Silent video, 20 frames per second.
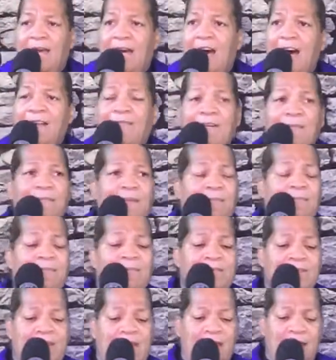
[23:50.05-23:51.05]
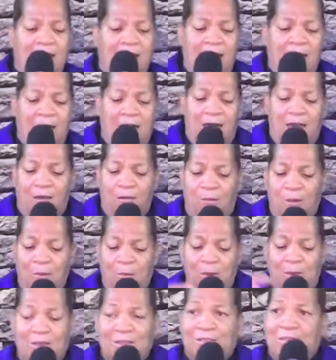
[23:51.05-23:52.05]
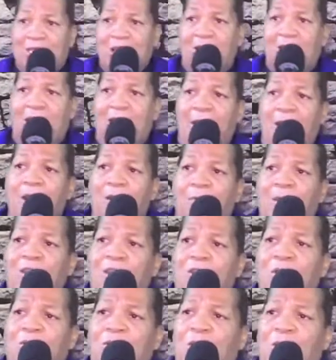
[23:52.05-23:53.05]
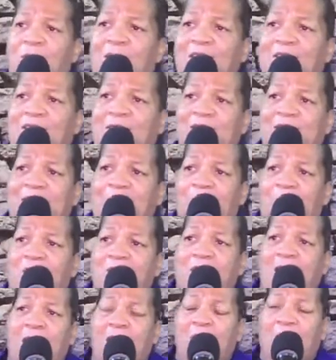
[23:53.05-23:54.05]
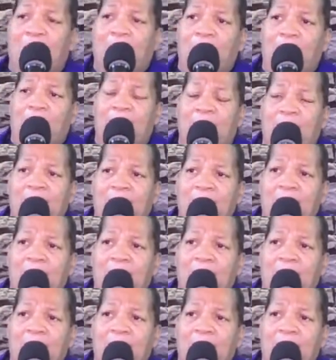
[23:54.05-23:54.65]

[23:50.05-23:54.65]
I remember that when we was taught, when you go into someone's home,